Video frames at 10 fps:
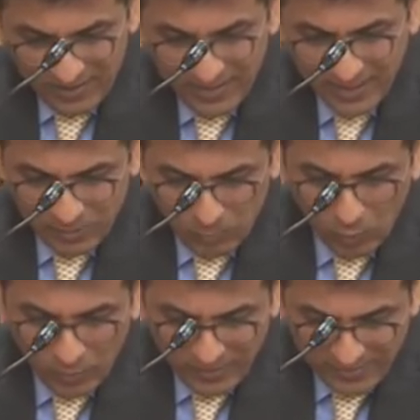the
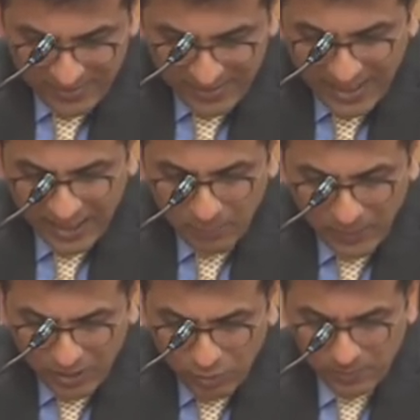explorers did the
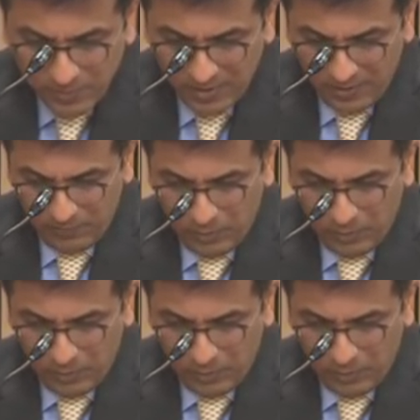unimaginable